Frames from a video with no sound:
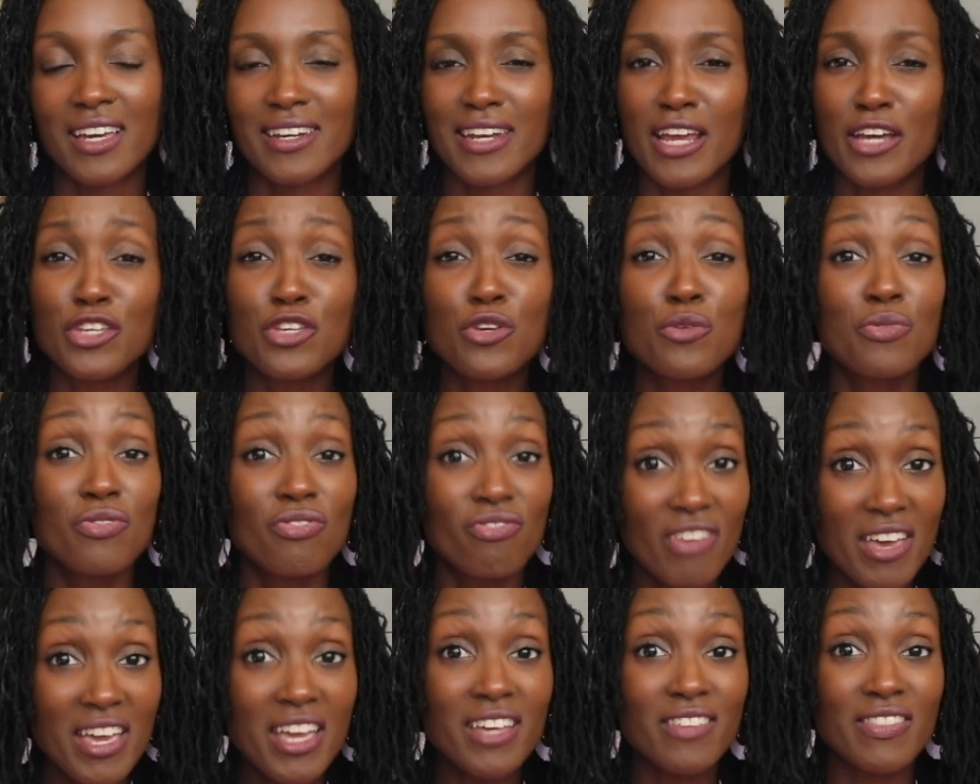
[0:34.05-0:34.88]
Now,
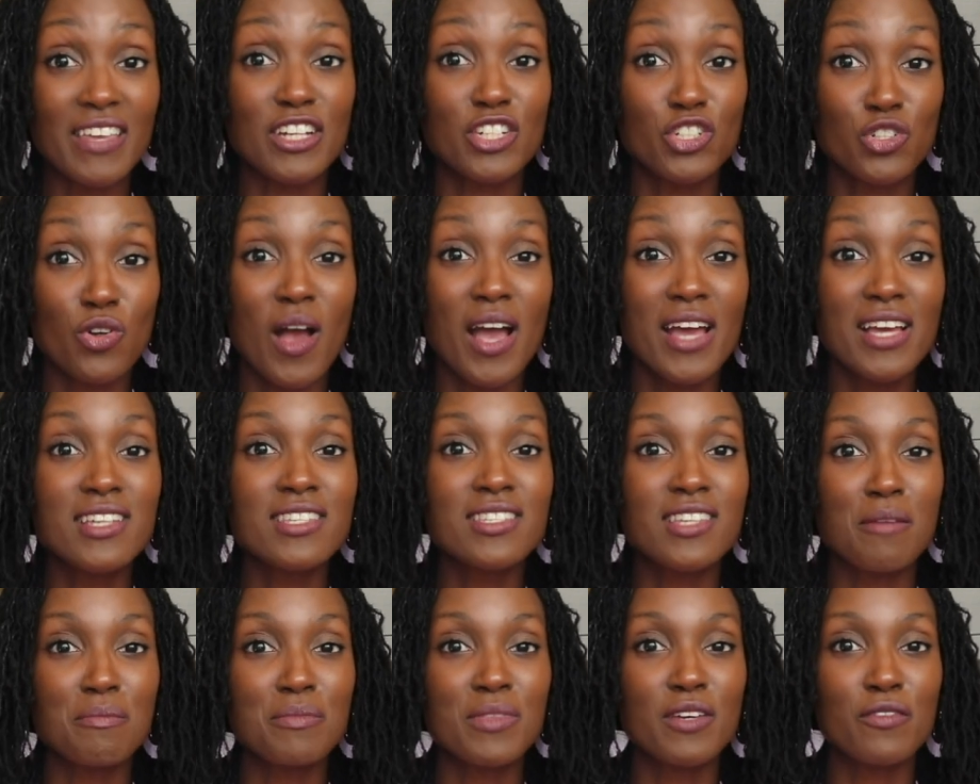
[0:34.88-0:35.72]
you'd think that trying
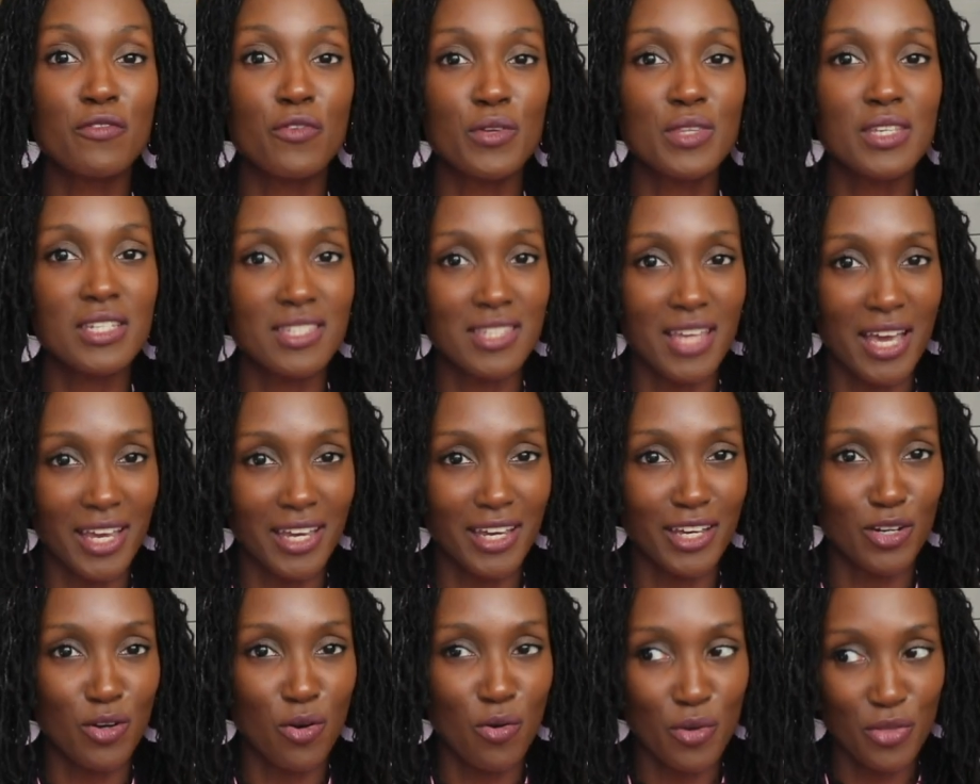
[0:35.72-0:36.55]
something for the
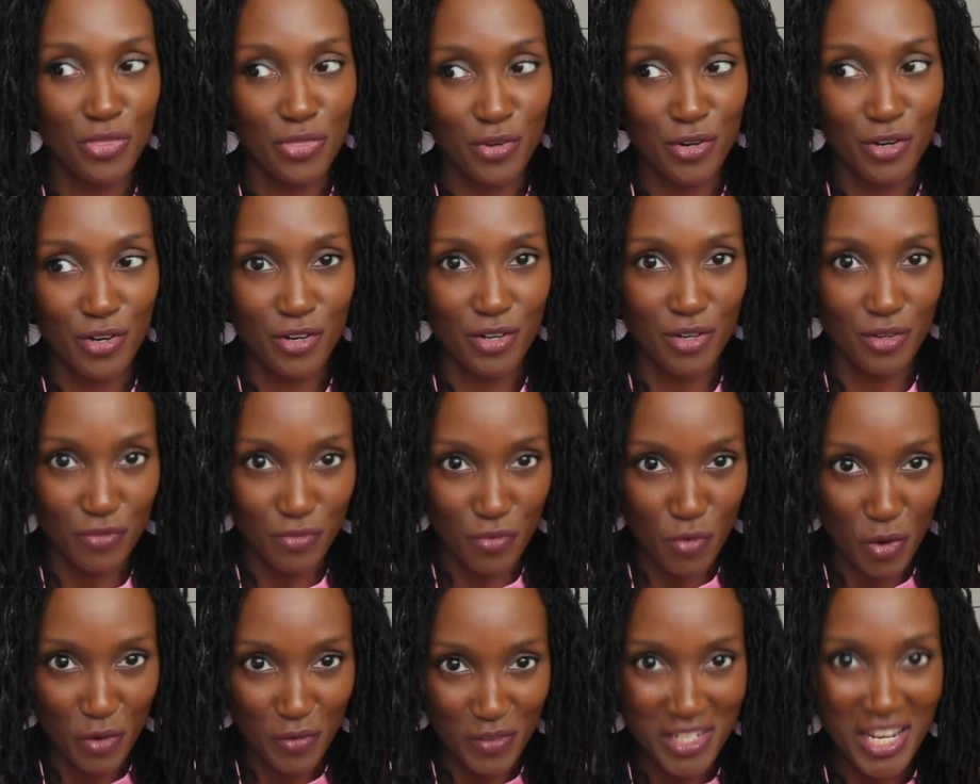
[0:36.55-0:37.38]
second or third or
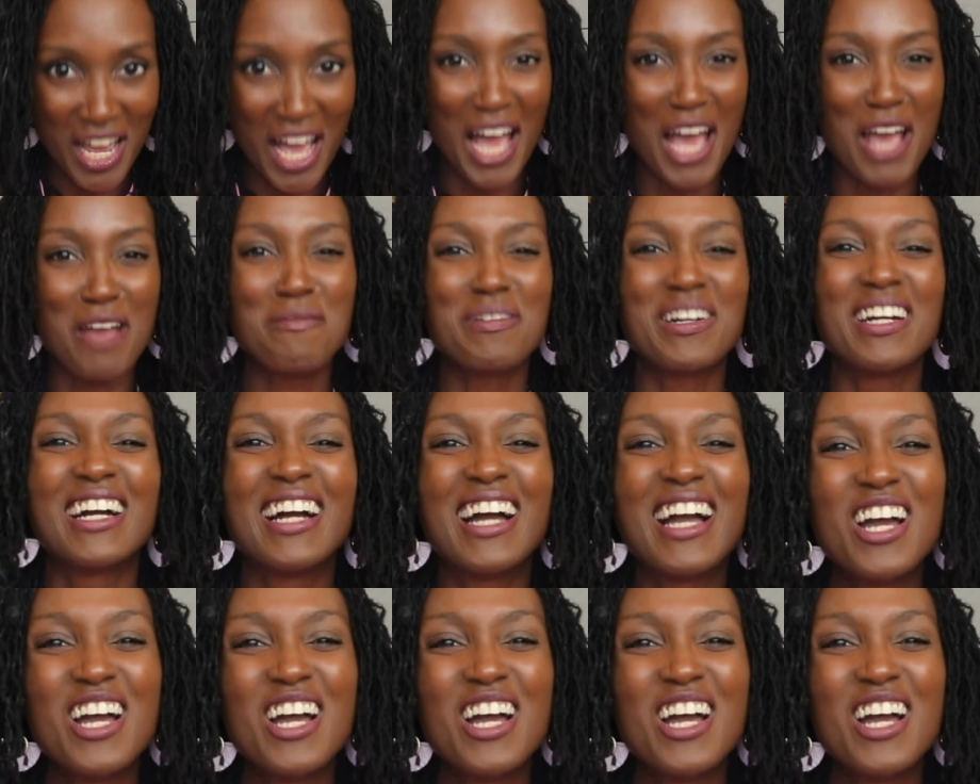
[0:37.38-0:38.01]
fourth time